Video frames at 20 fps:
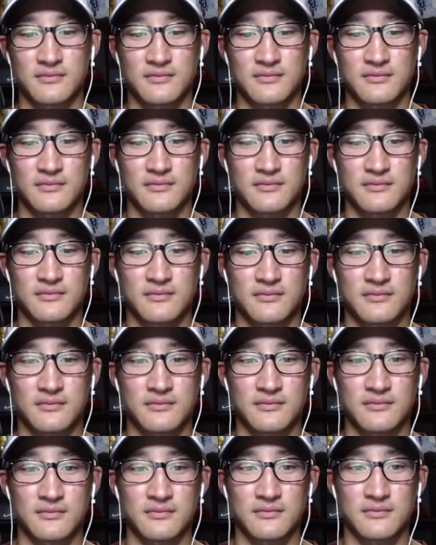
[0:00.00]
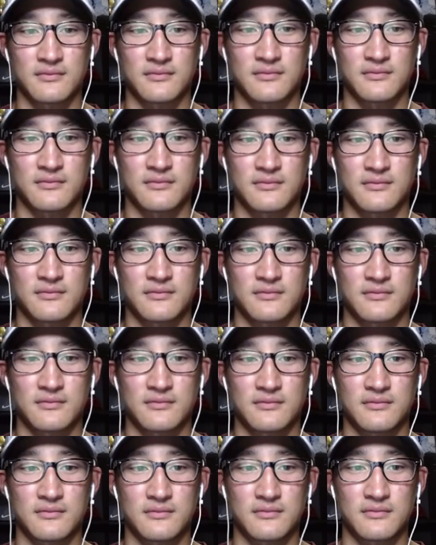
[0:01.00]

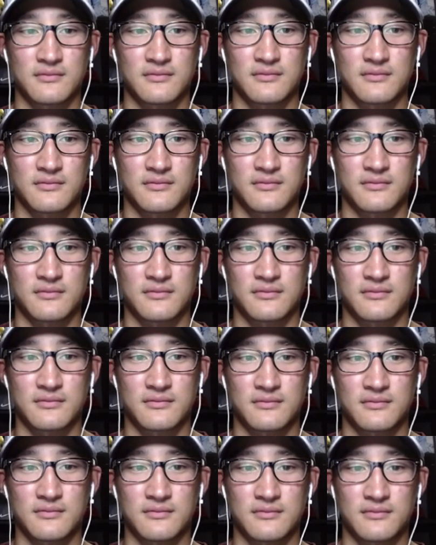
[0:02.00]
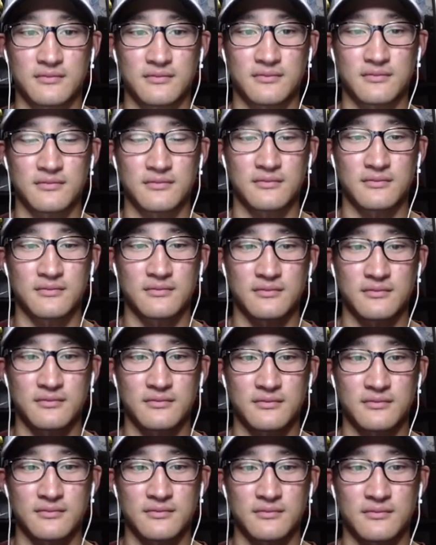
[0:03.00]

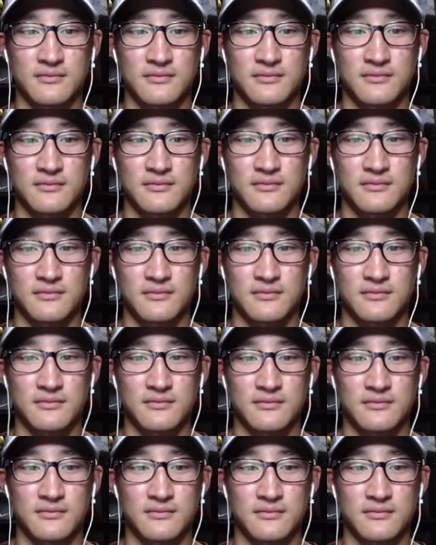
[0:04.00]
(silent)